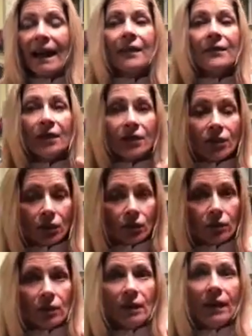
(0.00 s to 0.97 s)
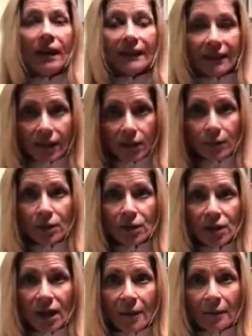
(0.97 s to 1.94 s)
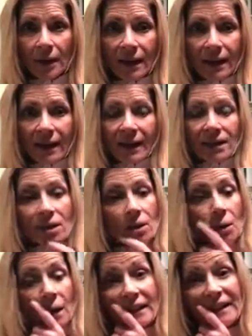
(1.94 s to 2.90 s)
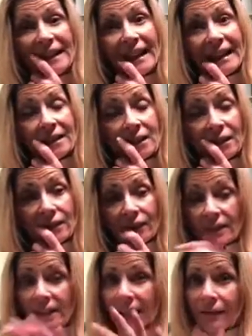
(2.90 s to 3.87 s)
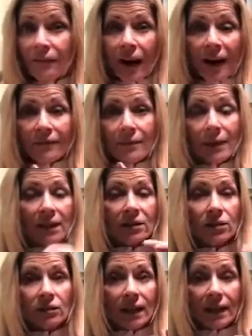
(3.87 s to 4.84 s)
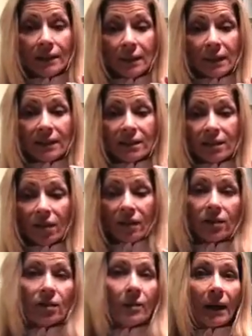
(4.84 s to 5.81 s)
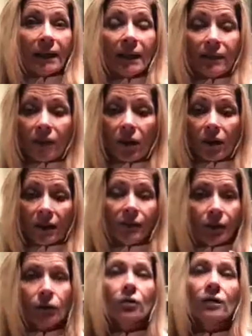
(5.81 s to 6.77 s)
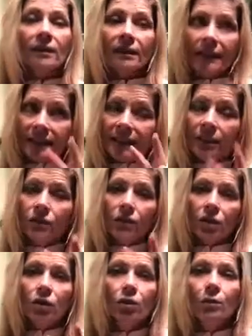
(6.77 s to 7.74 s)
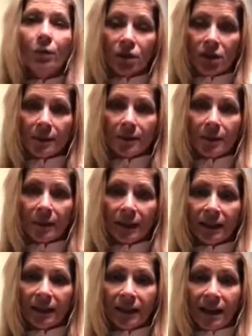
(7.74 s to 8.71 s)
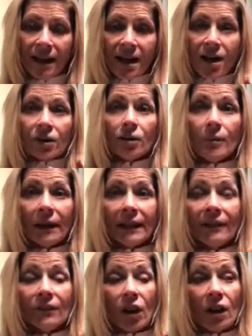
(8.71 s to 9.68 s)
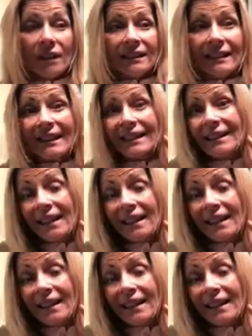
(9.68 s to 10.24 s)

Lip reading: and then do another push-up. So at the end of, say, 5 minutes or 10 minutes, you might have got, if you're doing, let's say you're doing 2 push-ups a minute, you might have gotten,